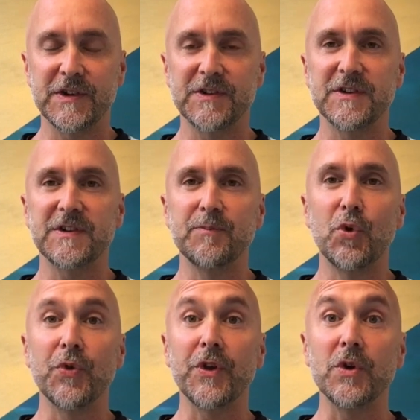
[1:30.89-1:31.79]
because it's
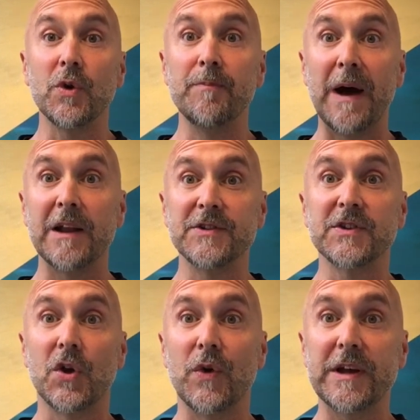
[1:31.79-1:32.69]
important that you are
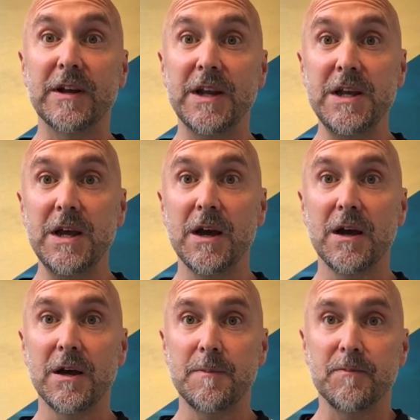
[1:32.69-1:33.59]
balanced correctly
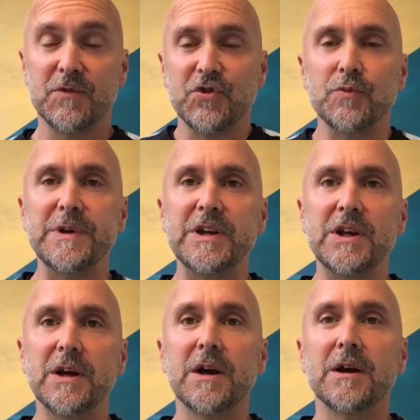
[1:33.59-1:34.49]
to be